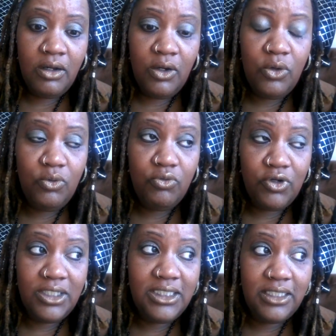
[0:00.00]
who
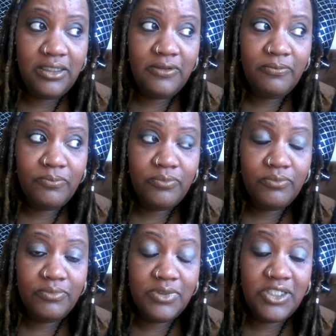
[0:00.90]
really
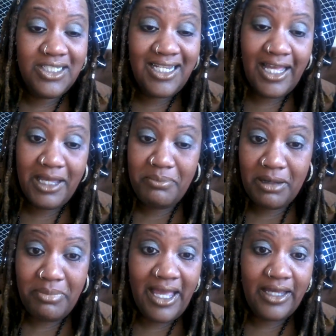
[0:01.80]
should have had my
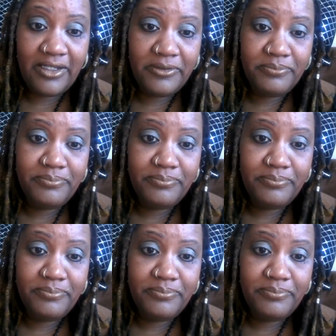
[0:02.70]
back.